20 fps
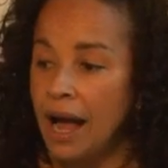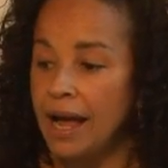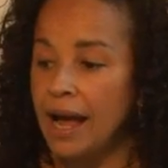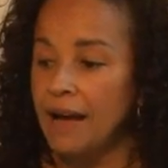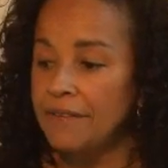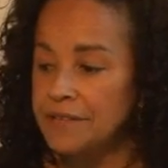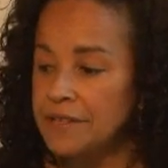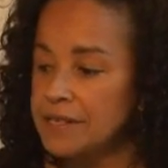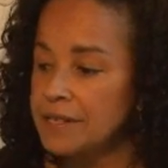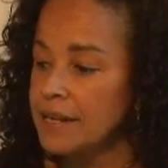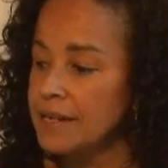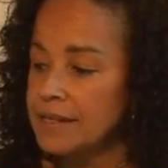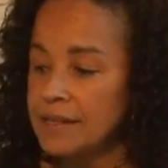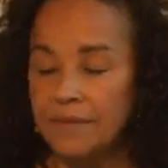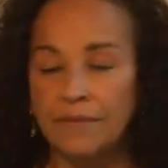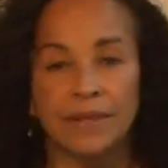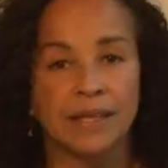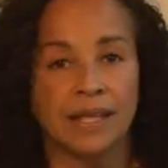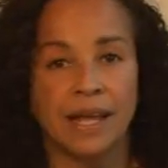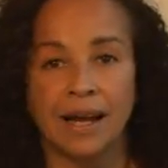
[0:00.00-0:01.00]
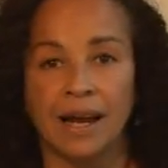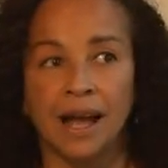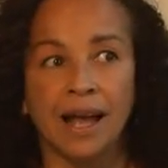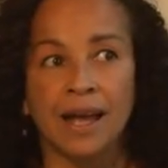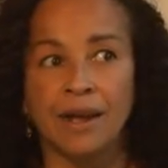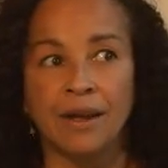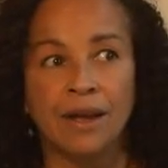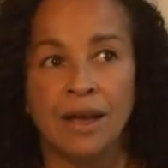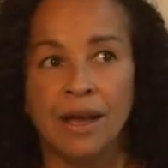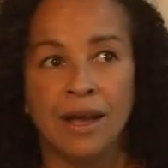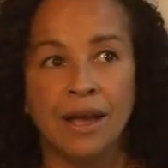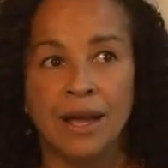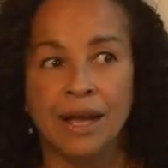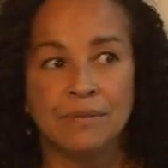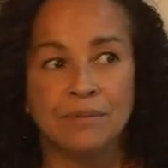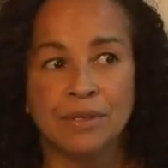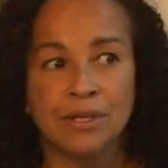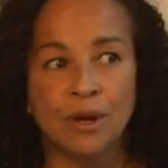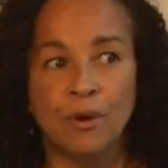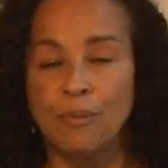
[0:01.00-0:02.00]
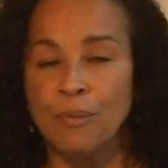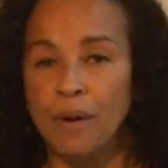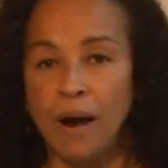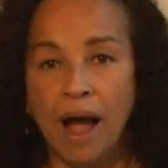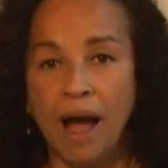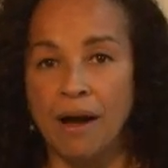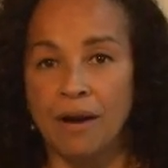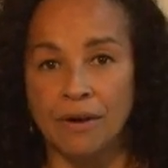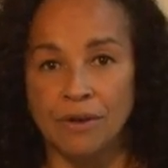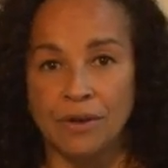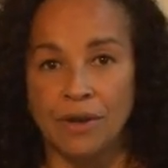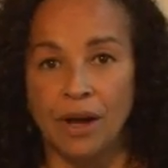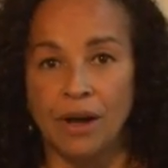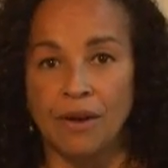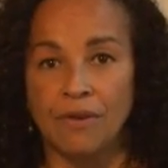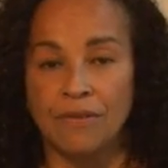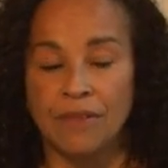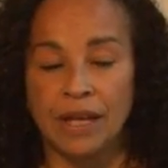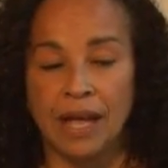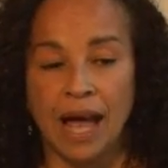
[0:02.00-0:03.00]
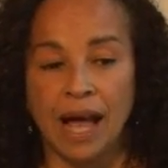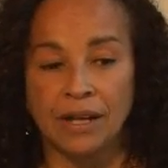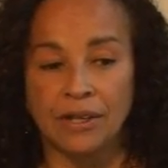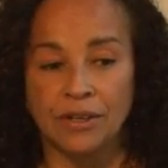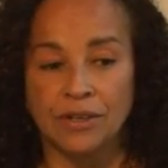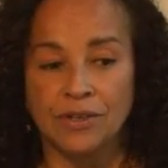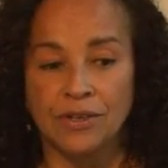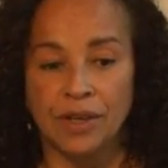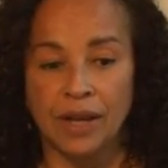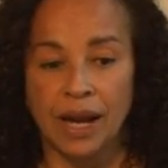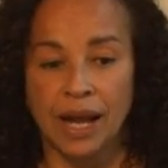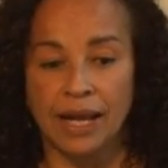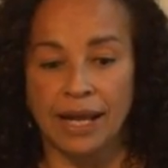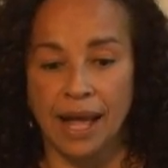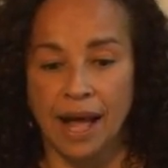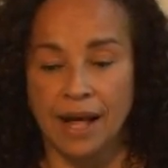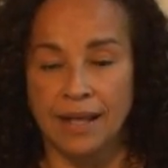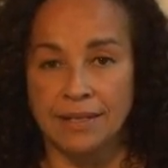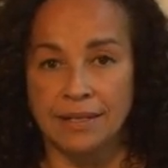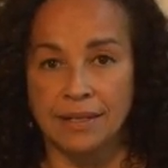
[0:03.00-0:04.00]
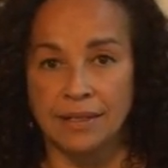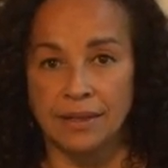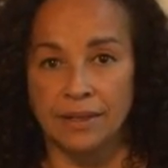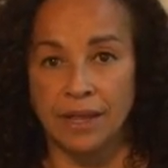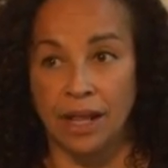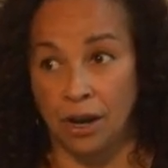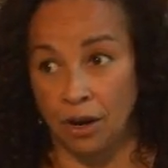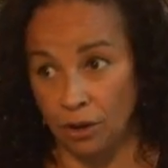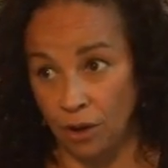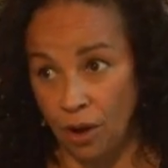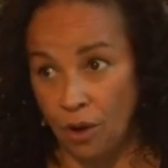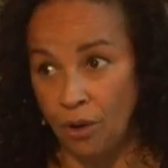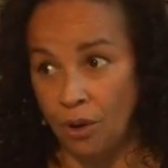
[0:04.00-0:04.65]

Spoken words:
I have to say something that I am so proud of the actors that I cast that are